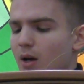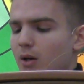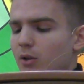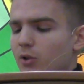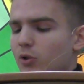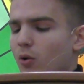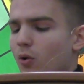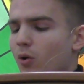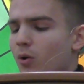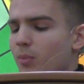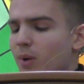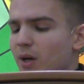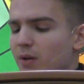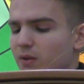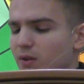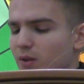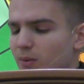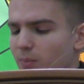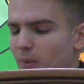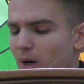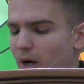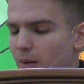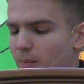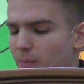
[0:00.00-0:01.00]

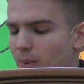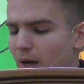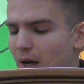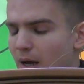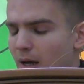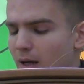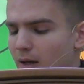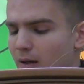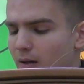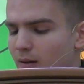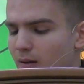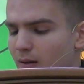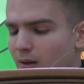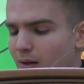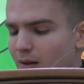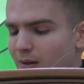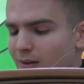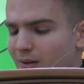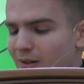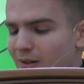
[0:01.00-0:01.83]
tormented by pain,